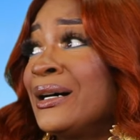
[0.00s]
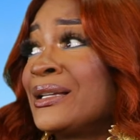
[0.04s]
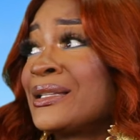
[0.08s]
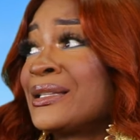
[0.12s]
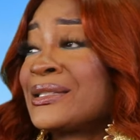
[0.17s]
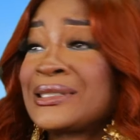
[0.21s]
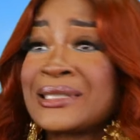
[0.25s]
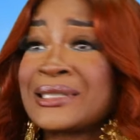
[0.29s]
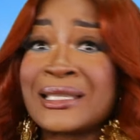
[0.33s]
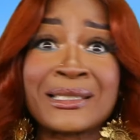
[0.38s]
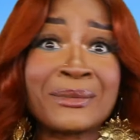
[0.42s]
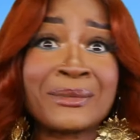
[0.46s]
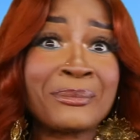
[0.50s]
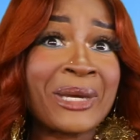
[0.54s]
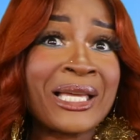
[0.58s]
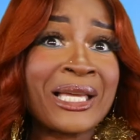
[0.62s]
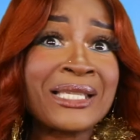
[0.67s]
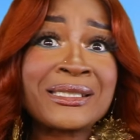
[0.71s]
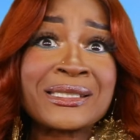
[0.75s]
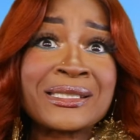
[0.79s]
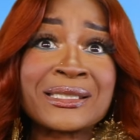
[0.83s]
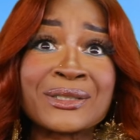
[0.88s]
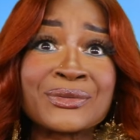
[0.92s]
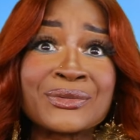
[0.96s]
selling
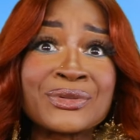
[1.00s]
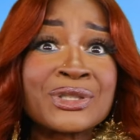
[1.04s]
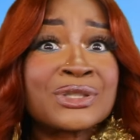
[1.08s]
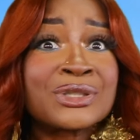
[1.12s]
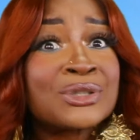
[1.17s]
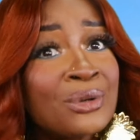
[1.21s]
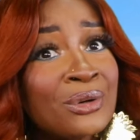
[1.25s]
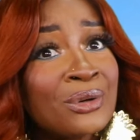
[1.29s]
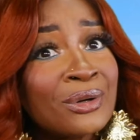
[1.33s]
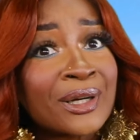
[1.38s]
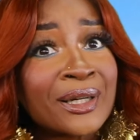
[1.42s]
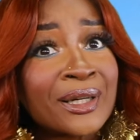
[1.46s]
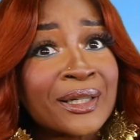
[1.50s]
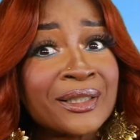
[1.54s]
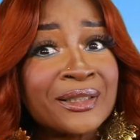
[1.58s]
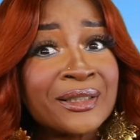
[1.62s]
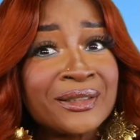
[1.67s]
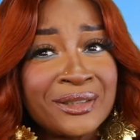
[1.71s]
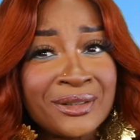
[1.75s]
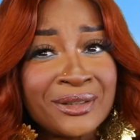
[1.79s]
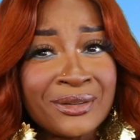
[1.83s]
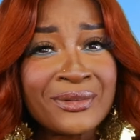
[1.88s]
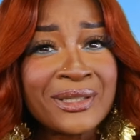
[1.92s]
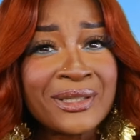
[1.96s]
myself short,
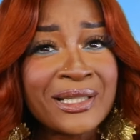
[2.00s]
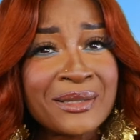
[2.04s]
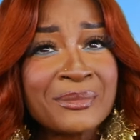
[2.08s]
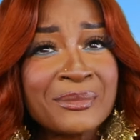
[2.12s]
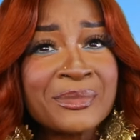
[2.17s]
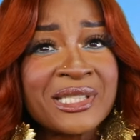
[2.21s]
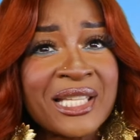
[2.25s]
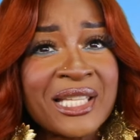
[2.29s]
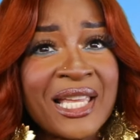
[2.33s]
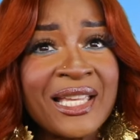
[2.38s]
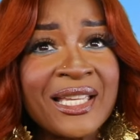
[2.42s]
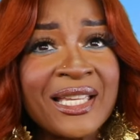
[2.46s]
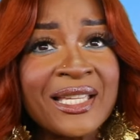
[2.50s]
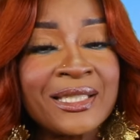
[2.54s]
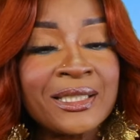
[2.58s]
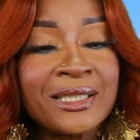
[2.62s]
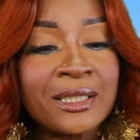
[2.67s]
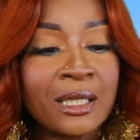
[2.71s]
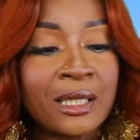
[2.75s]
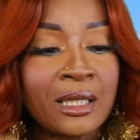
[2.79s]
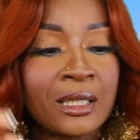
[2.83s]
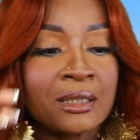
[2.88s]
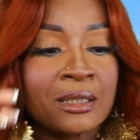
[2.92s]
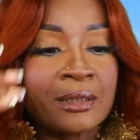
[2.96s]
you know what I'm
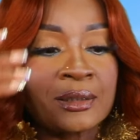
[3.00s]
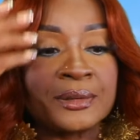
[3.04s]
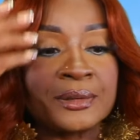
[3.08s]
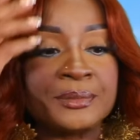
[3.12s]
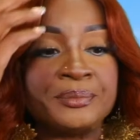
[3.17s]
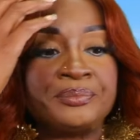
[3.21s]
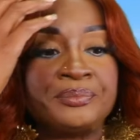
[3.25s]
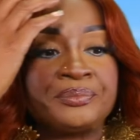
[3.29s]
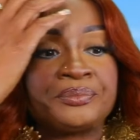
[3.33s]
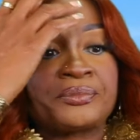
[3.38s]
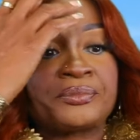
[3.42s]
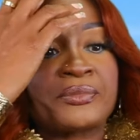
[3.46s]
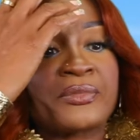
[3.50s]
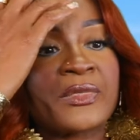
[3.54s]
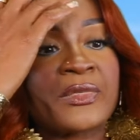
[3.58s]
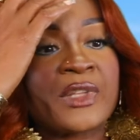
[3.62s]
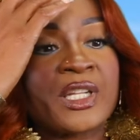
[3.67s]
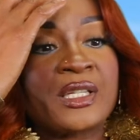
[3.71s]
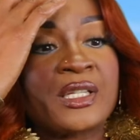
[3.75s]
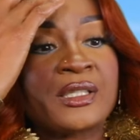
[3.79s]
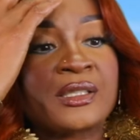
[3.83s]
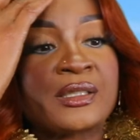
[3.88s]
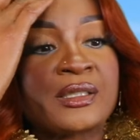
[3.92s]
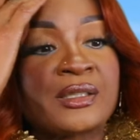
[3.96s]
saying?
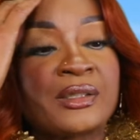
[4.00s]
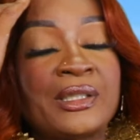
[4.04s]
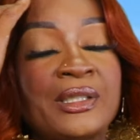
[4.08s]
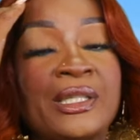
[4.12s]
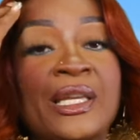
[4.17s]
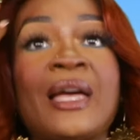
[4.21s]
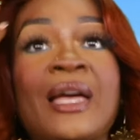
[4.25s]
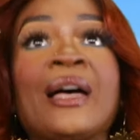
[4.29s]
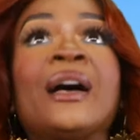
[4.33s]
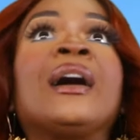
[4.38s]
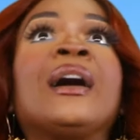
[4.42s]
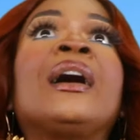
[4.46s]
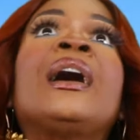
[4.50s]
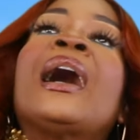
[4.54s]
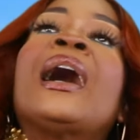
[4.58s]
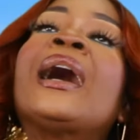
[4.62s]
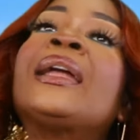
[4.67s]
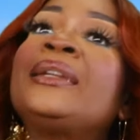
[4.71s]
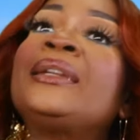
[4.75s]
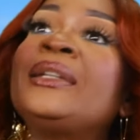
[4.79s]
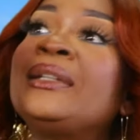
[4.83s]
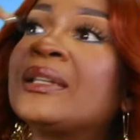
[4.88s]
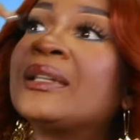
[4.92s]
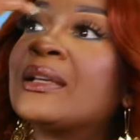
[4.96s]
So, yeah,
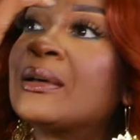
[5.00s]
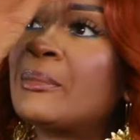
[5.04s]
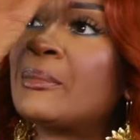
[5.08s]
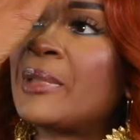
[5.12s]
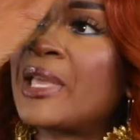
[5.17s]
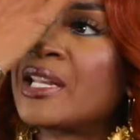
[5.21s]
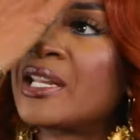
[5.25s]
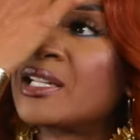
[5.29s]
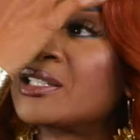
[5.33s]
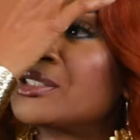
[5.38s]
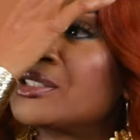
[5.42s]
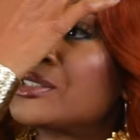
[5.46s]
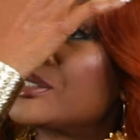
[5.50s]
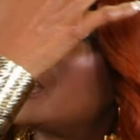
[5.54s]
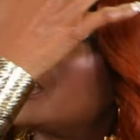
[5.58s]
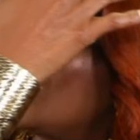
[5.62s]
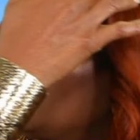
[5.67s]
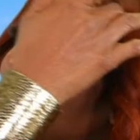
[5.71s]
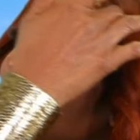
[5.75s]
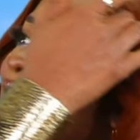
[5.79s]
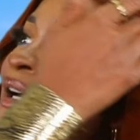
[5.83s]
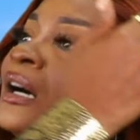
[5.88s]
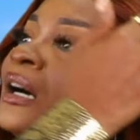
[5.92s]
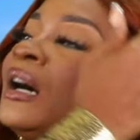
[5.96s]
I need a manager,
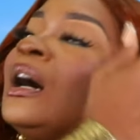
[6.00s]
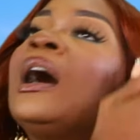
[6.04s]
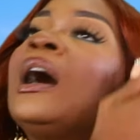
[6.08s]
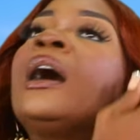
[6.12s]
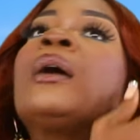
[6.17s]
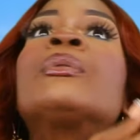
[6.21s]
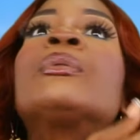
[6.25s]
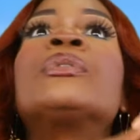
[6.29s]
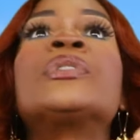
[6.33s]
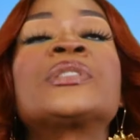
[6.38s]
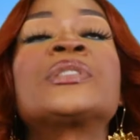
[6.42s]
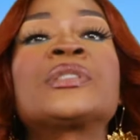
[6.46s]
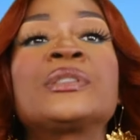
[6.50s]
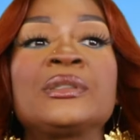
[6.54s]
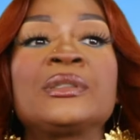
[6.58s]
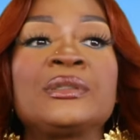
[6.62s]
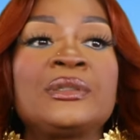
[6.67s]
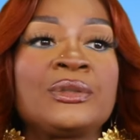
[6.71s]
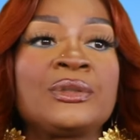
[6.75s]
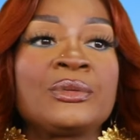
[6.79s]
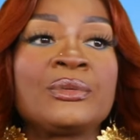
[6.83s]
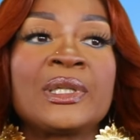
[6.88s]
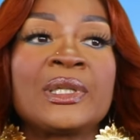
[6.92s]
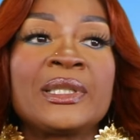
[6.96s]
y'all. I was
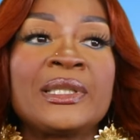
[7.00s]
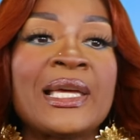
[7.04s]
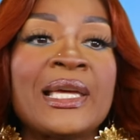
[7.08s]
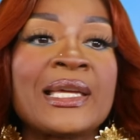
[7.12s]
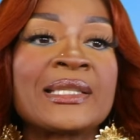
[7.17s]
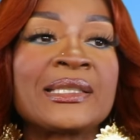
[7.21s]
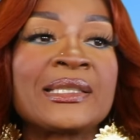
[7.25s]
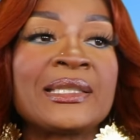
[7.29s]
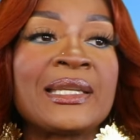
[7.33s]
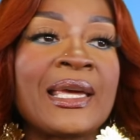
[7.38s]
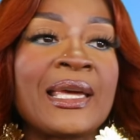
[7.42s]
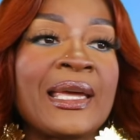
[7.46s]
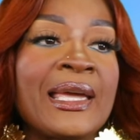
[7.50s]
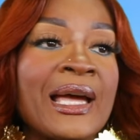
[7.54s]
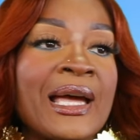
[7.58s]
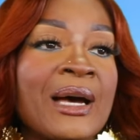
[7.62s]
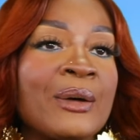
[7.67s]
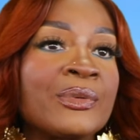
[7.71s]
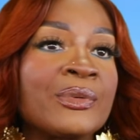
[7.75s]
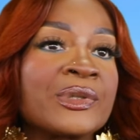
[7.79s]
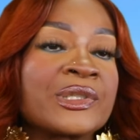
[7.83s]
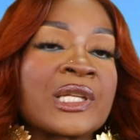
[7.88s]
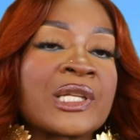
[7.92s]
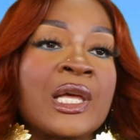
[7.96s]
doing that today.
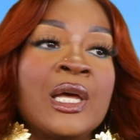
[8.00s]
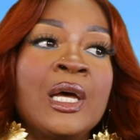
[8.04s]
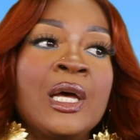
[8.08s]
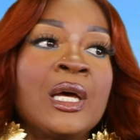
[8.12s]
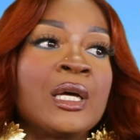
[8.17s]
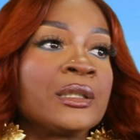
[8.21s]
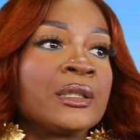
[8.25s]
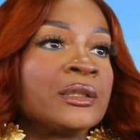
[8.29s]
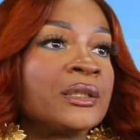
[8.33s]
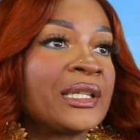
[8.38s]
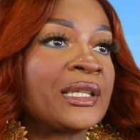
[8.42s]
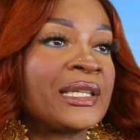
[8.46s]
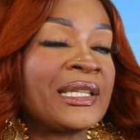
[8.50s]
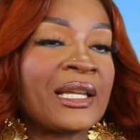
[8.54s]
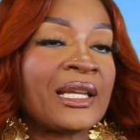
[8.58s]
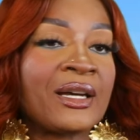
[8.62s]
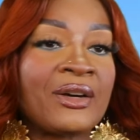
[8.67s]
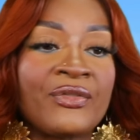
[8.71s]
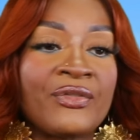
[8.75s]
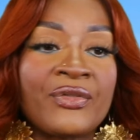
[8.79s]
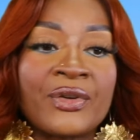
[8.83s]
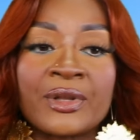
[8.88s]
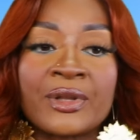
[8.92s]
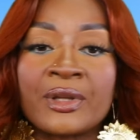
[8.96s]
I was looking
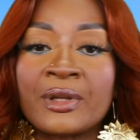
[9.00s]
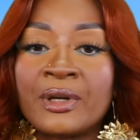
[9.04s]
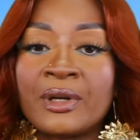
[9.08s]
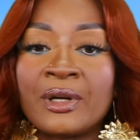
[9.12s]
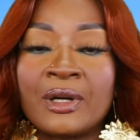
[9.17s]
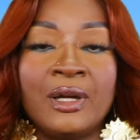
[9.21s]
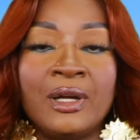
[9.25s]
out for the,